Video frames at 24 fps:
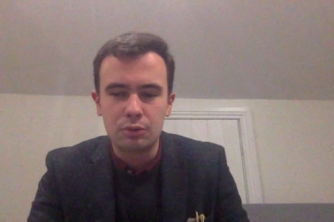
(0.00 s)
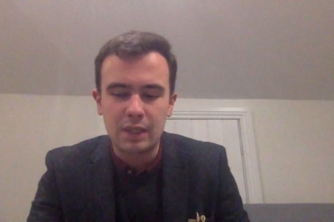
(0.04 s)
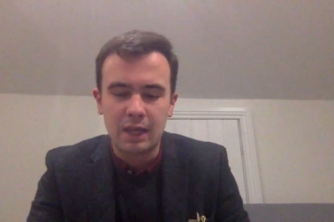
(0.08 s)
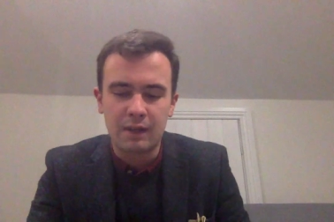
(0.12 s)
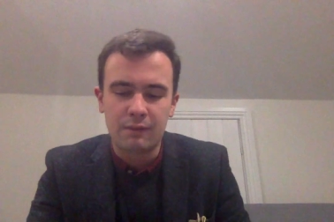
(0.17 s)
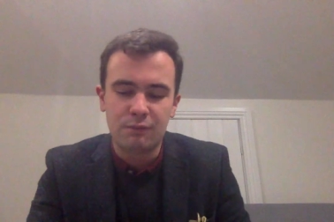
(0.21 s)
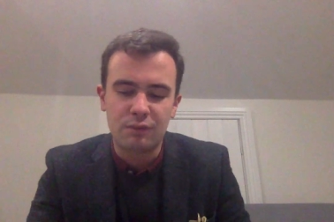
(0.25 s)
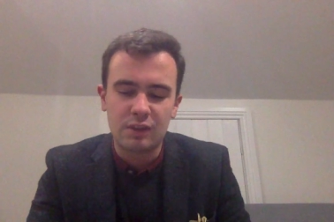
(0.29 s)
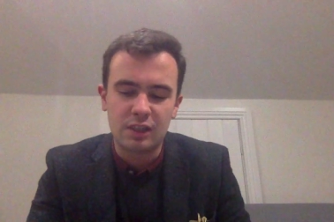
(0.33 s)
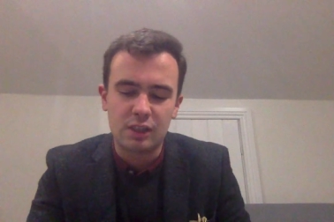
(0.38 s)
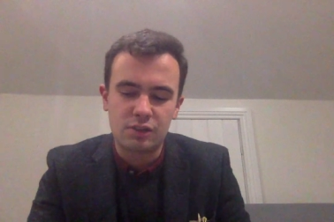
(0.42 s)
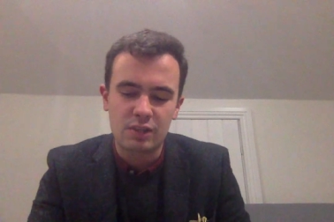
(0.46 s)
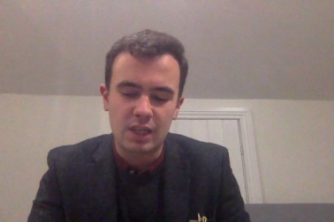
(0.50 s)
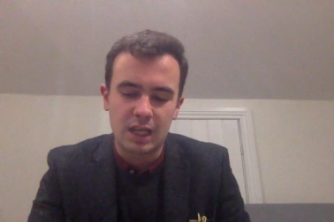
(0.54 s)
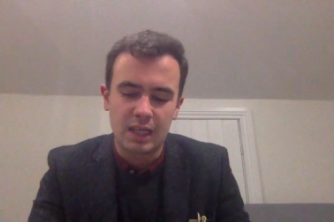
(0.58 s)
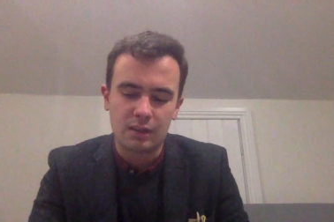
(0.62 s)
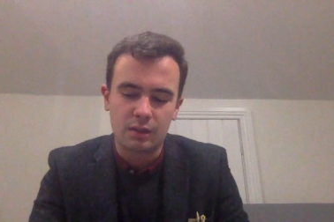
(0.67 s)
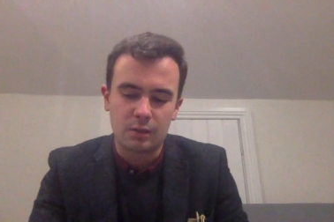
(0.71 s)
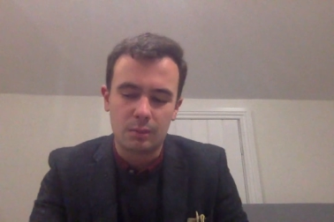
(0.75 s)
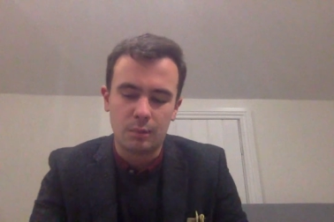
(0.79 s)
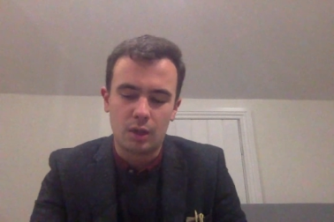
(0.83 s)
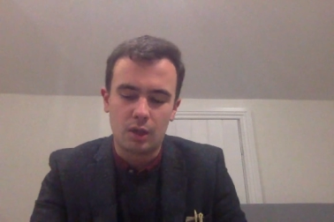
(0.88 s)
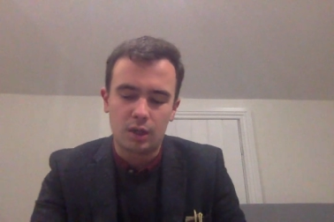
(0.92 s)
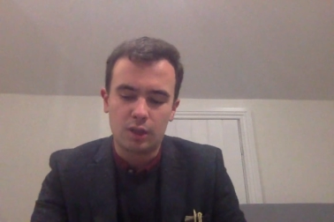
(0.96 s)
then finished
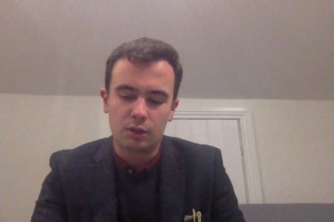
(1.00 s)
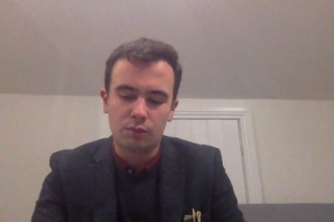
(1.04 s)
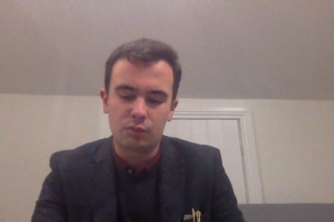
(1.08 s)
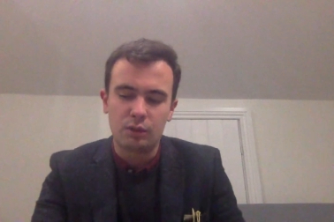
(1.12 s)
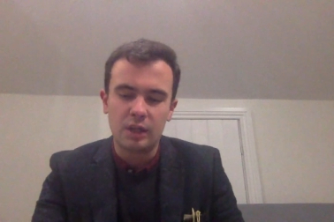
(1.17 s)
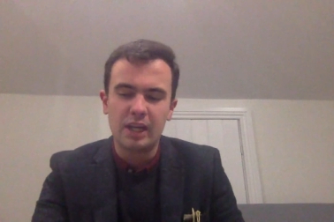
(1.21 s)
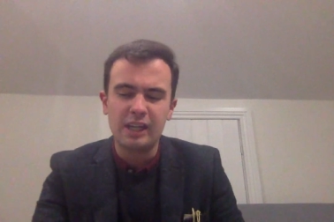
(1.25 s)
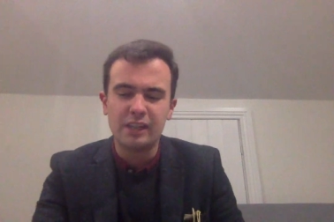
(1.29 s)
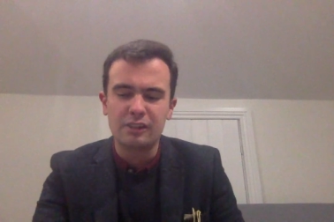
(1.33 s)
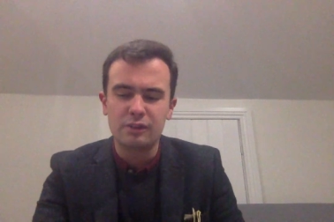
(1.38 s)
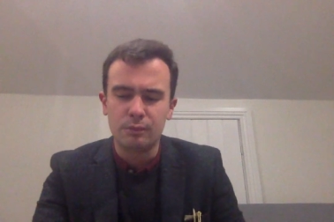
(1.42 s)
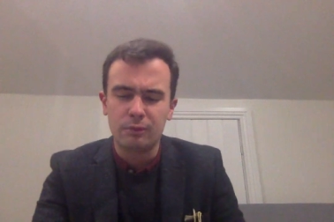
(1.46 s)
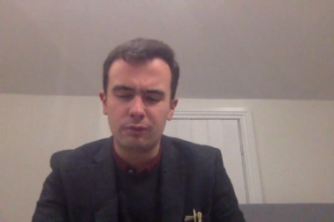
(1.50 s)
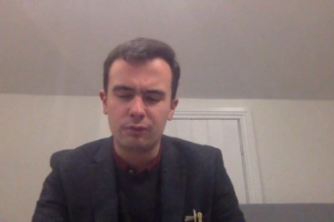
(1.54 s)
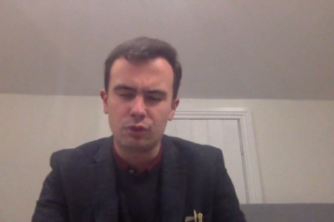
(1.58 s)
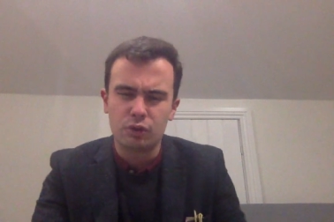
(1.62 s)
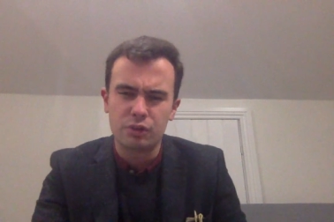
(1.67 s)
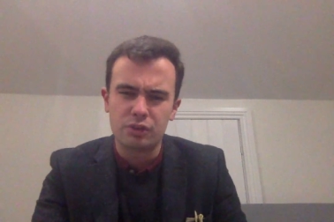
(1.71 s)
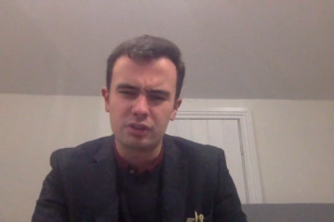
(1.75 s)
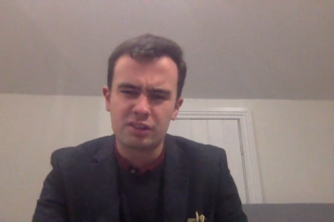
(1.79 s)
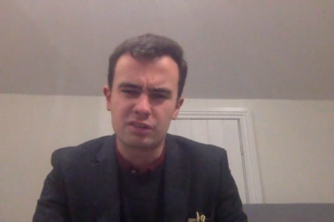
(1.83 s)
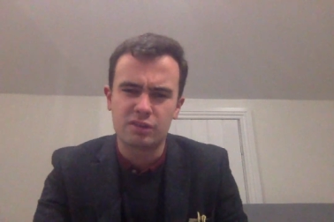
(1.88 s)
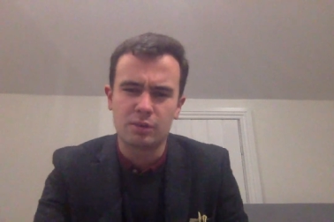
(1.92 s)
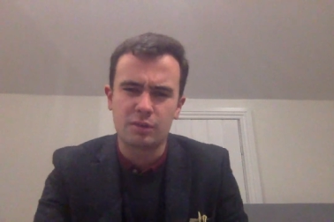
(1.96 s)
second at Market Rasen, and
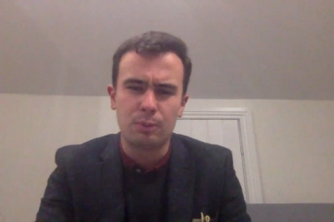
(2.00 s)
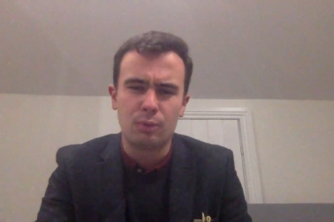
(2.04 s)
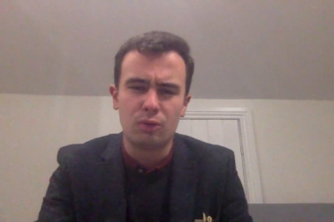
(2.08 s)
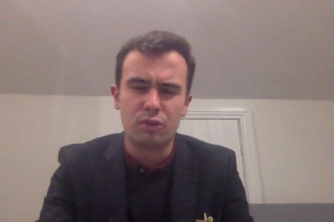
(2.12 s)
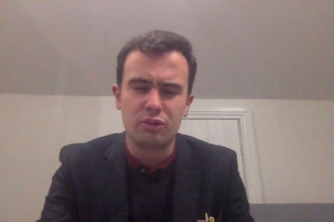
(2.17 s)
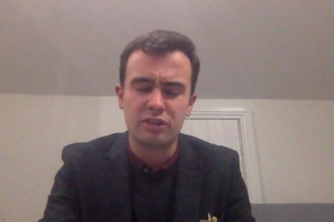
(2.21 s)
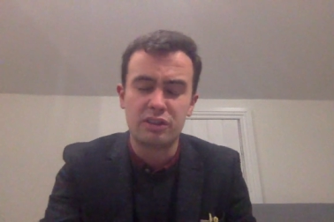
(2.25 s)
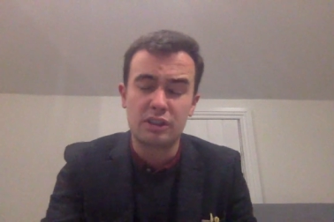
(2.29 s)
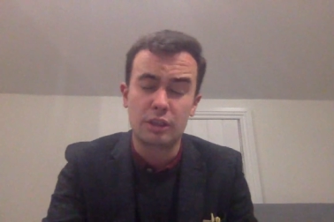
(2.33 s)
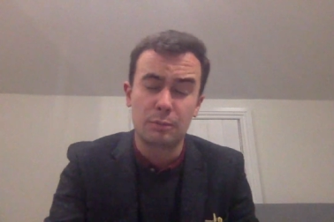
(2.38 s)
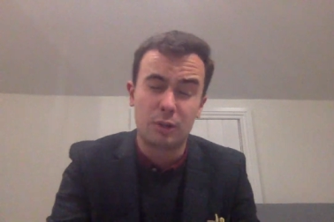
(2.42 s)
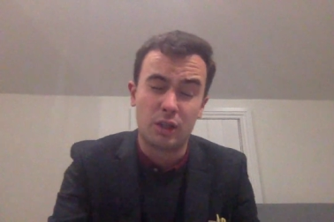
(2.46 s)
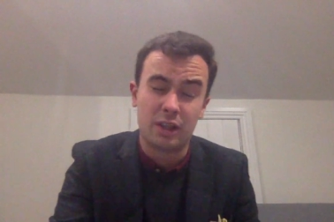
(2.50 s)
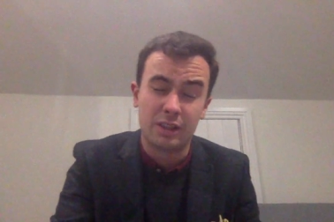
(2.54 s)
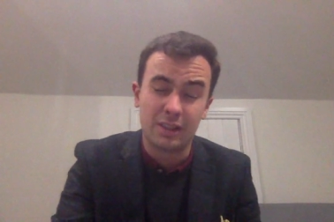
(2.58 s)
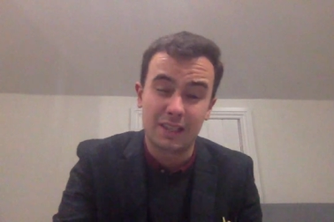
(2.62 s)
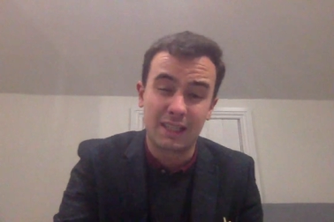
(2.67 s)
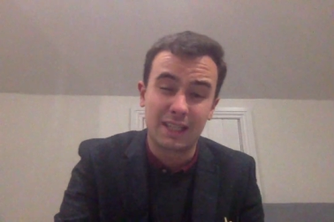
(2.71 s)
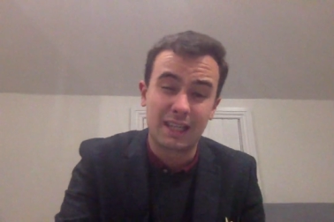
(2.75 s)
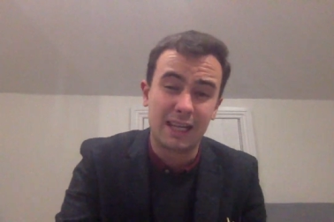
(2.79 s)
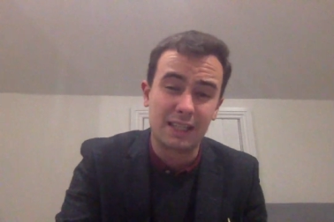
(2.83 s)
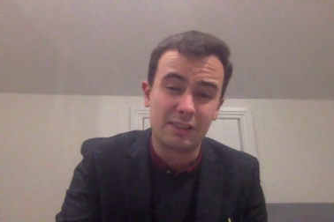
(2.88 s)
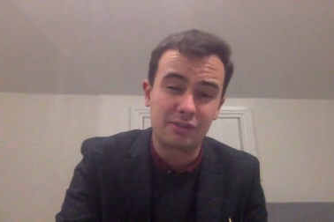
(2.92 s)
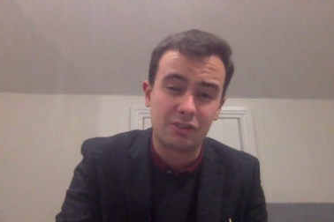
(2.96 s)
before disappointing behind the
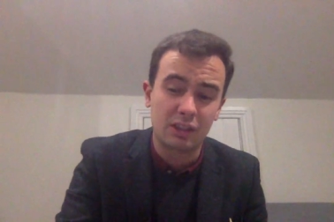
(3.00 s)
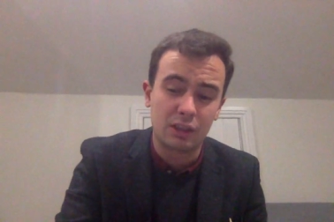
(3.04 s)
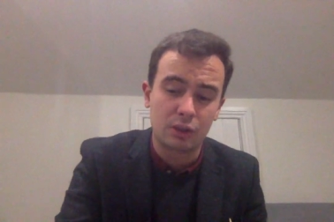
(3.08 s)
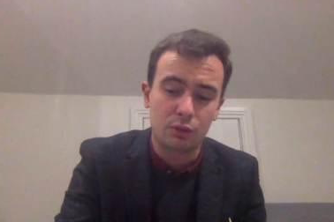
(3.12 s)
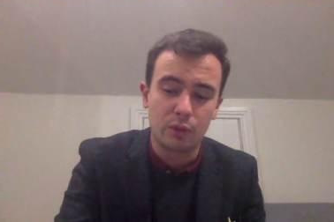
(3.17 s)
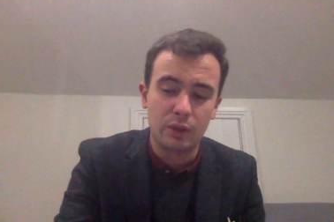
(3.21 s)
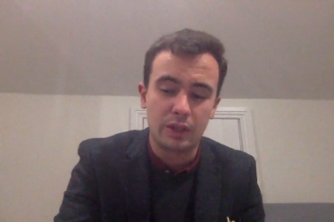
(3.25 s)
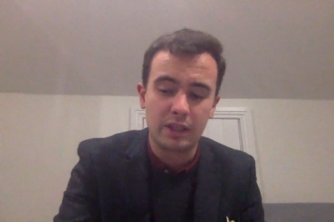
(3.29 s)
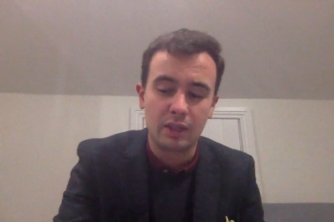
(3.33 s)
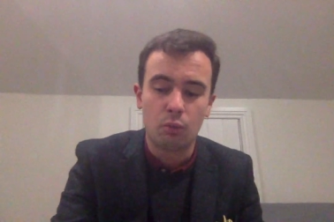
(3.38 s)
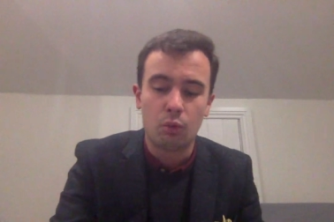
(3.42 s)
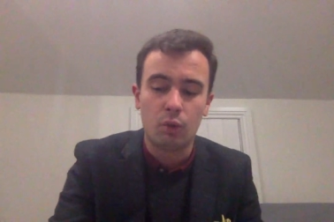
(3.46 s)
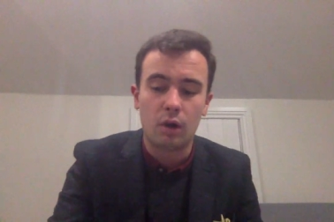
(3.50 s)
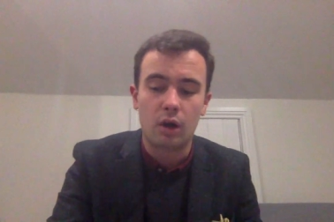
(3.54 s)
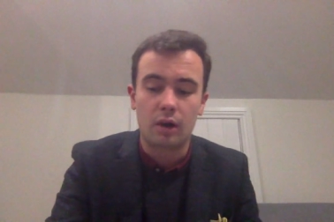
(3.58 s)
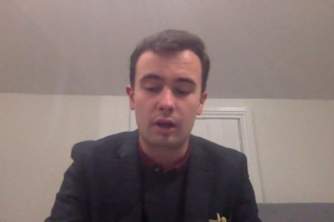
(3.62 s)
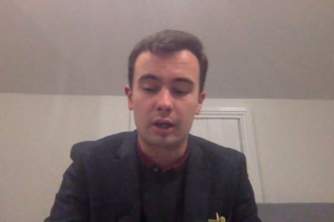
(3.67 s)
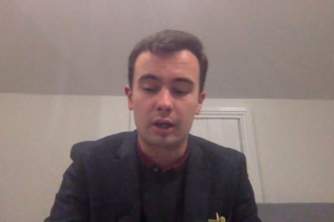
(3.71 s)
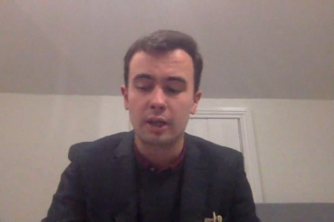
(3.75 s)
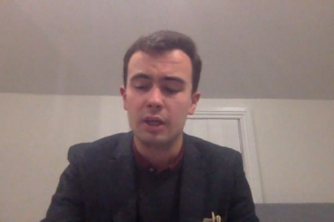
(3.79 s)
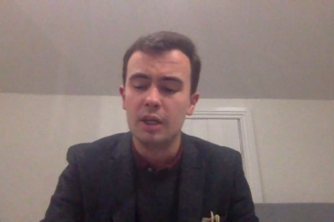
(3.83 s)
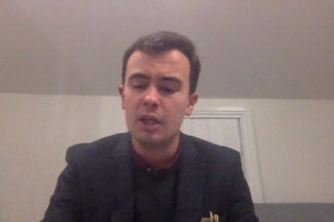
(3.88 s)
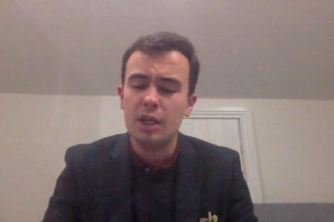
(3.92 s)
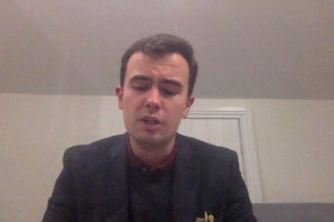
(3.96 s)
Glancing Queen at
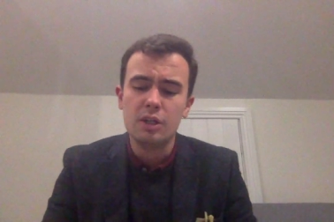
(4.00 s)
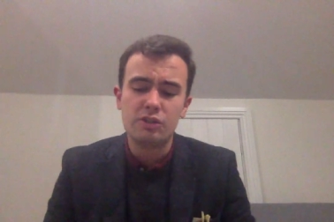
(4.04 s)
Warwick.